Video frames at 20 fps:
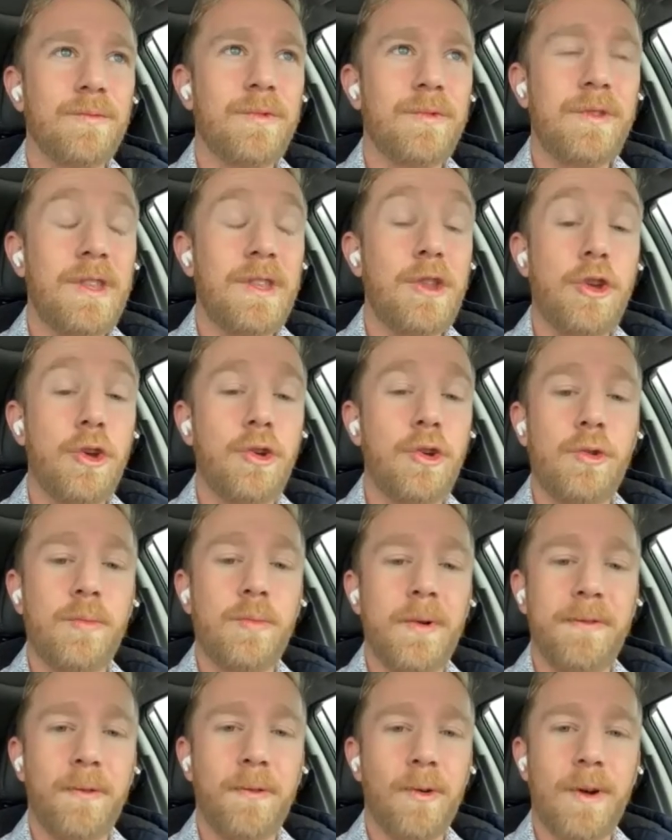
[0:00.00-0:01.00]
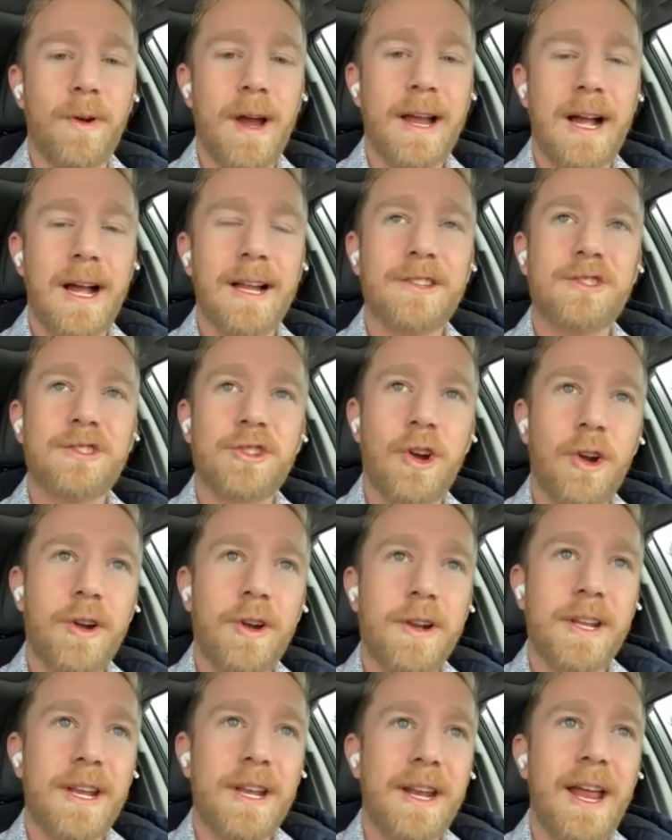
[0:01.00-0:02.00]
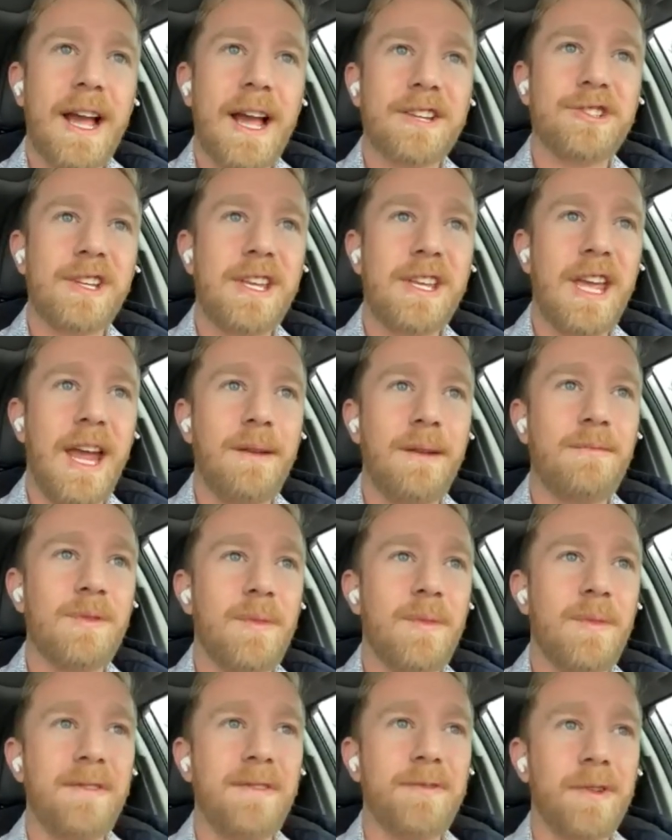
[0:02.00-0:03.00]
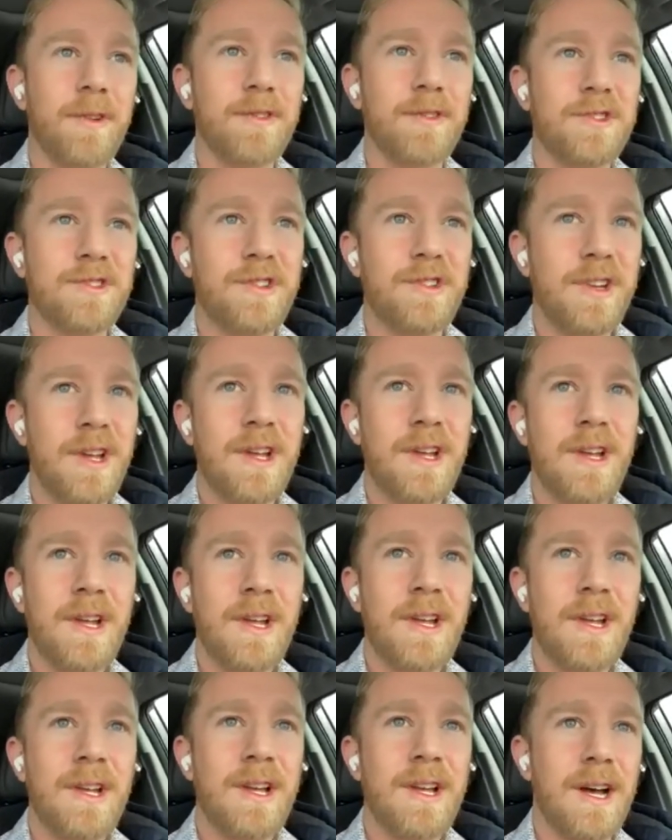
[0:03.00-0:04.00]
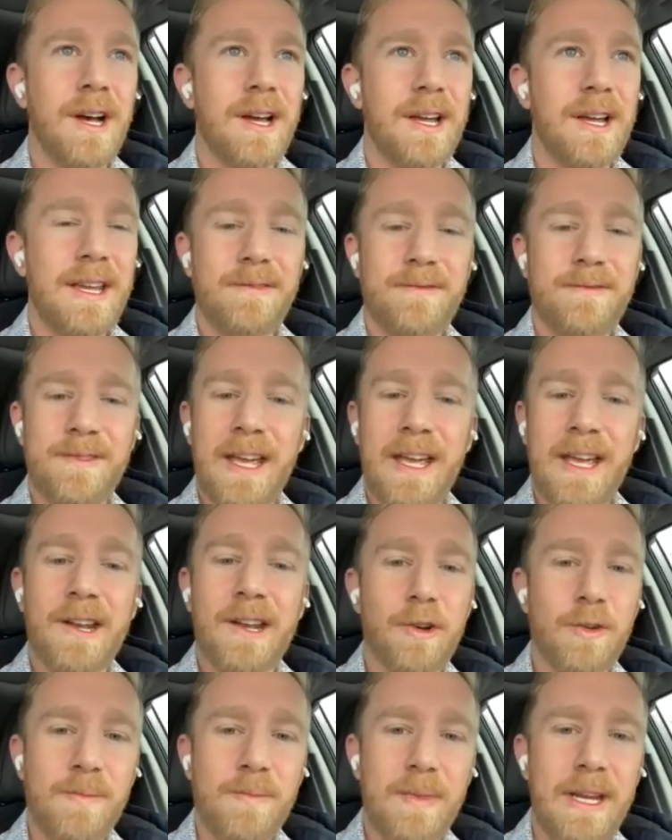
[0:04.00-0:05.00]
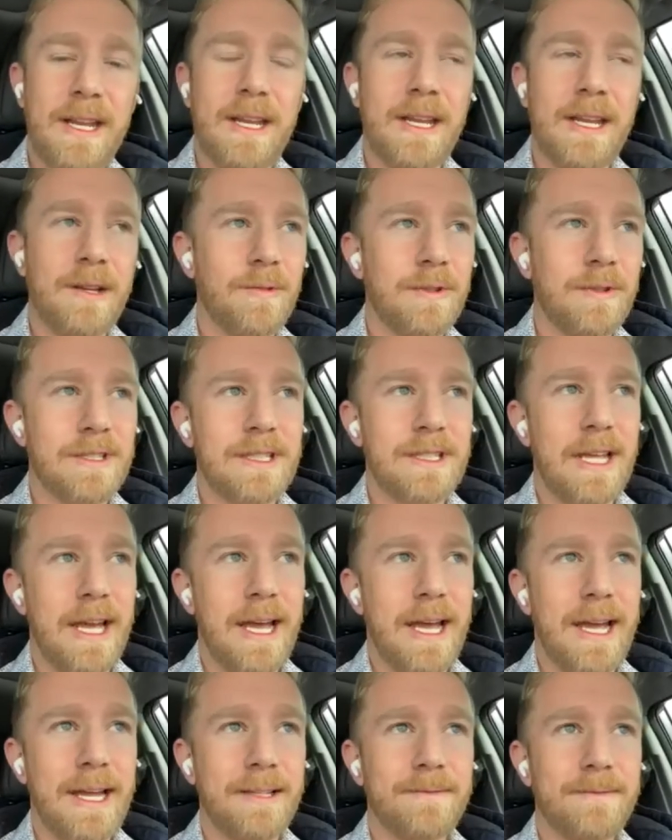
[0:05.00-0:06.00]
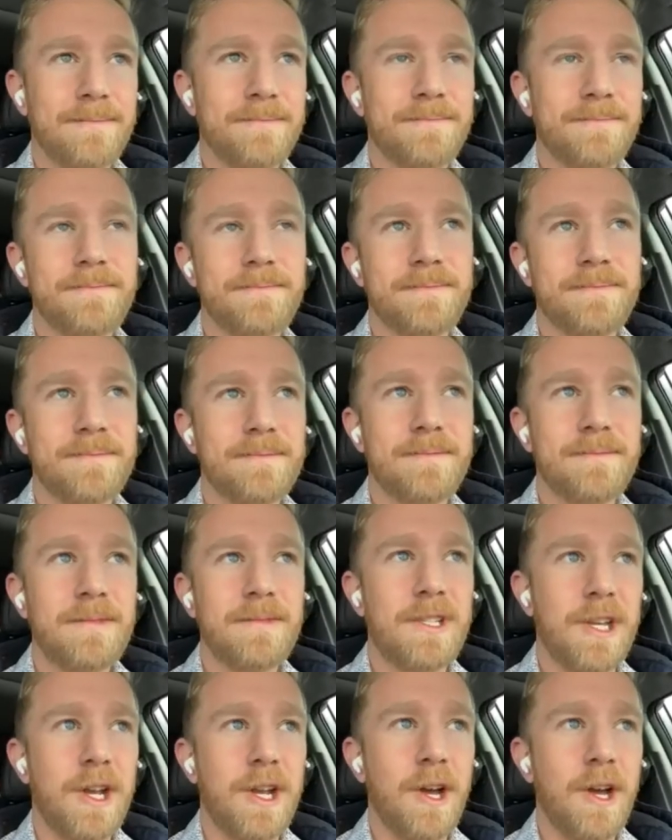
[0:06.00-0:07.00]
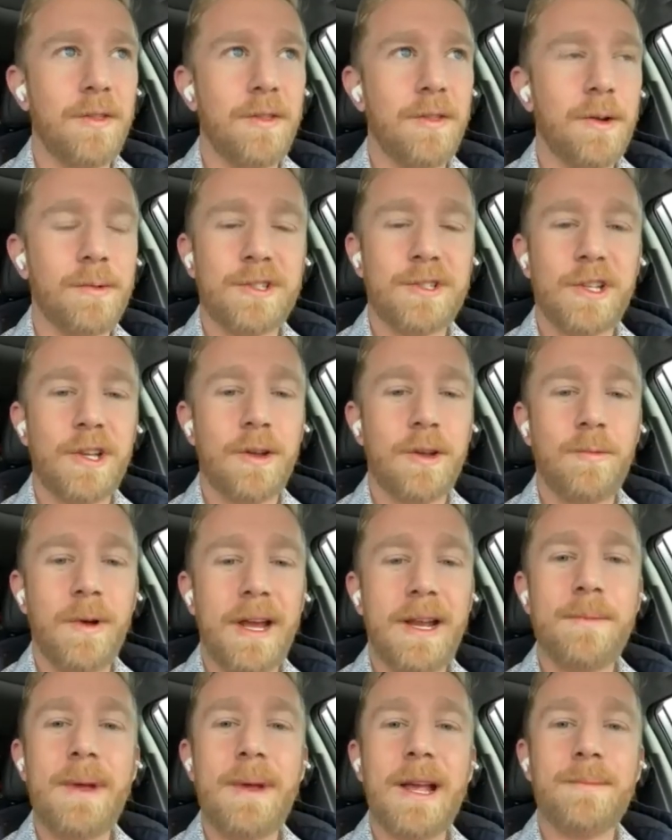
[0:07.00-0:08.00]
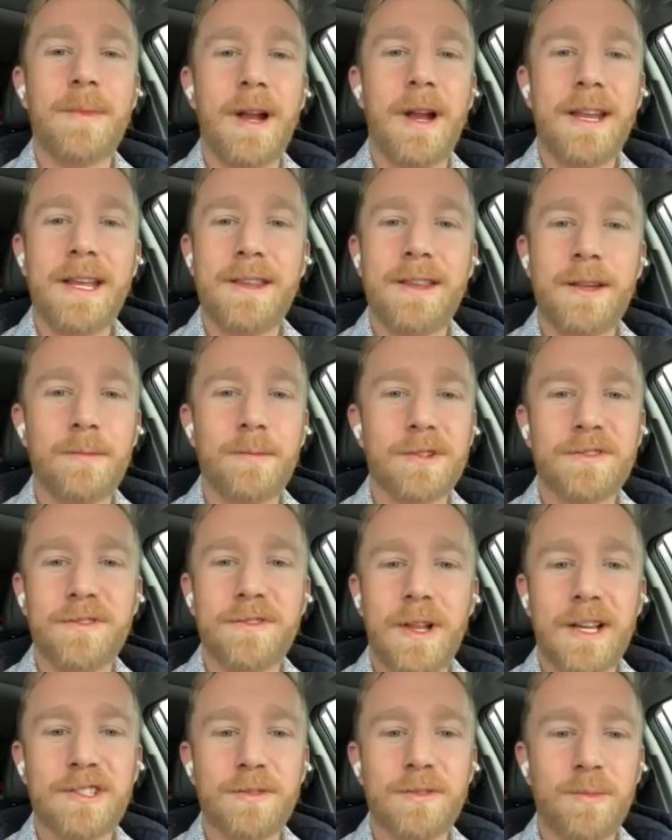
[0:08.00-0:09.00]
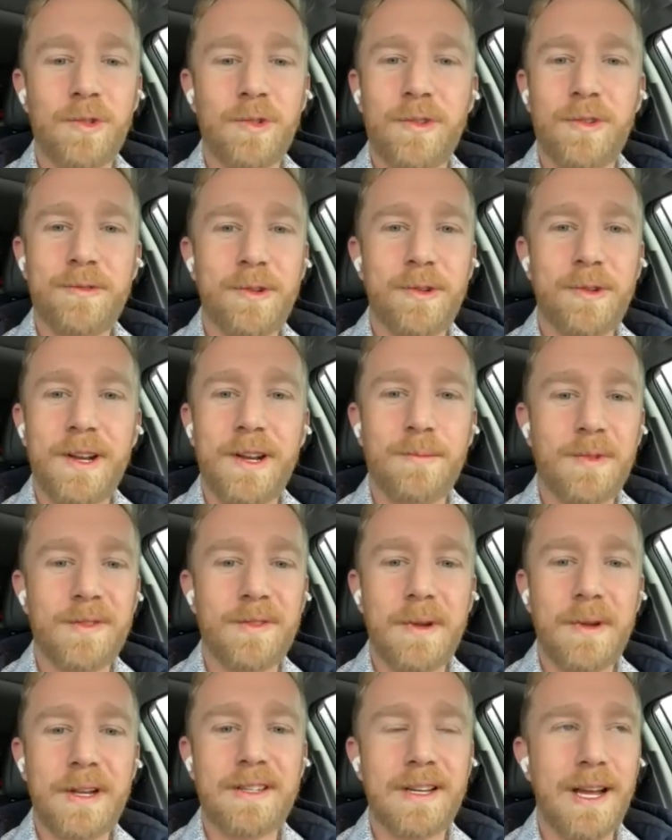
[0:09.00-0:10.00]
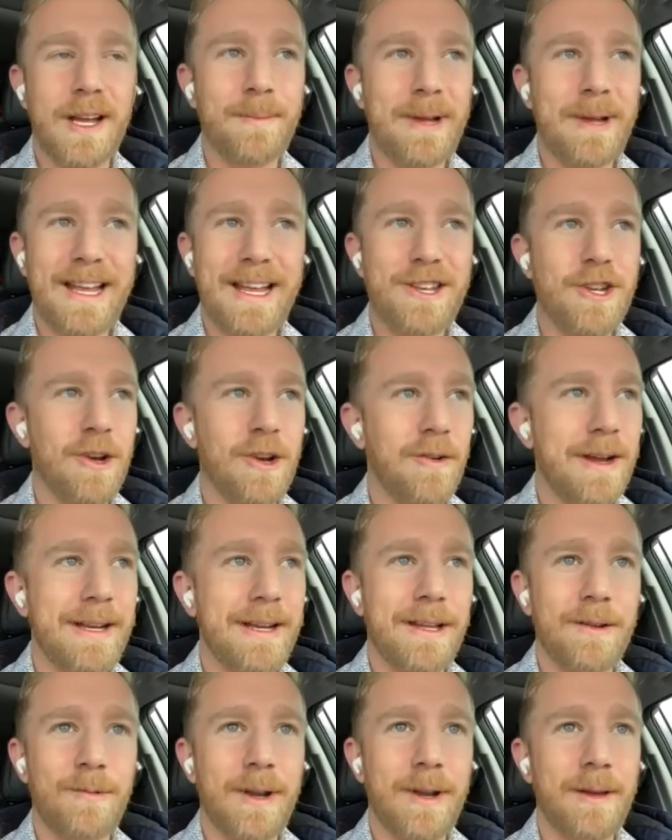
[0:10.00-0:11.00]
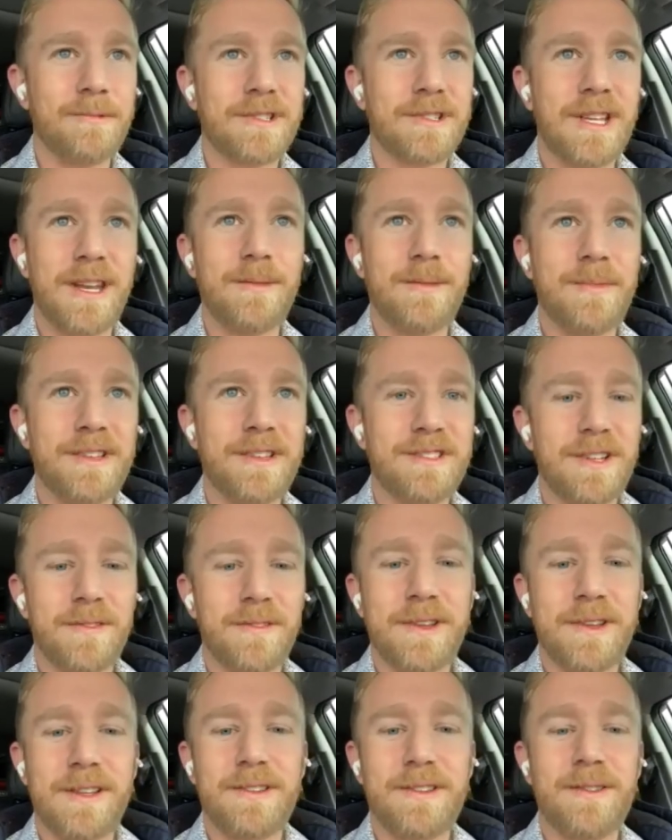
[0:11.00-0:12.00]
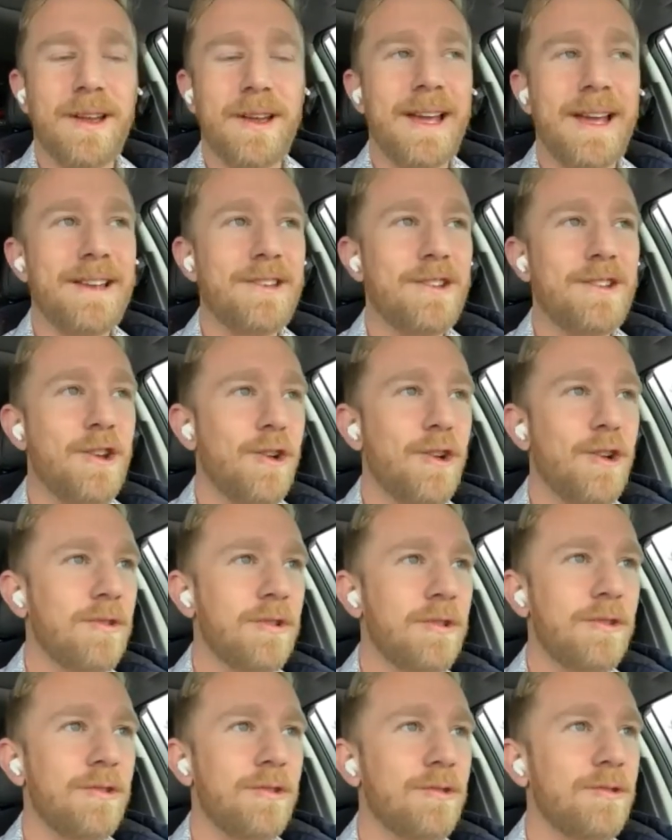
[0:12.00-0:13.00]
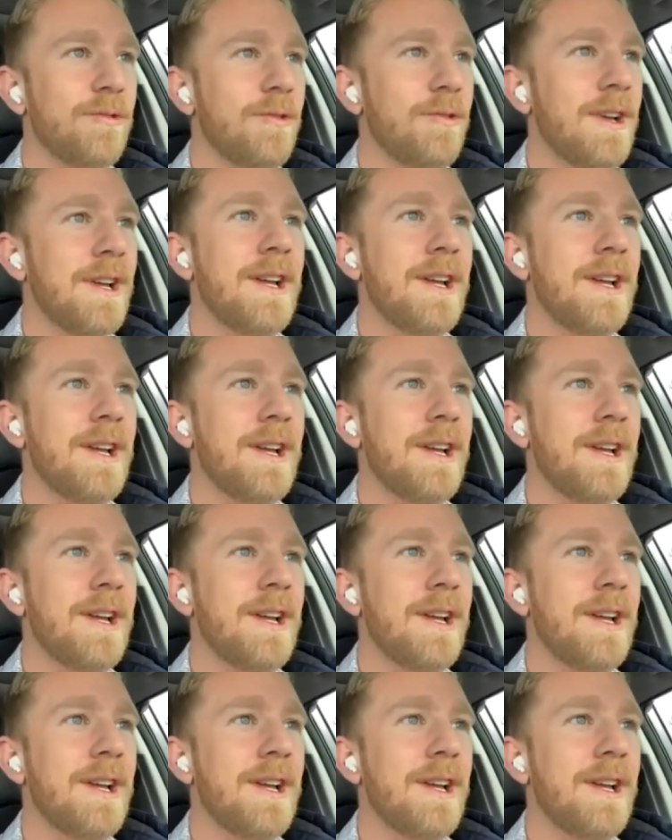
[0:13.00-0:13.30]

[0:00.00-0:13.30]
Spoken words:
knew before I got started and actually came to my first event or meeting was that, you know, there was a good way to make money and there was flexible and freedom with my time. I had no idea what I was getting myself into. I had no clue.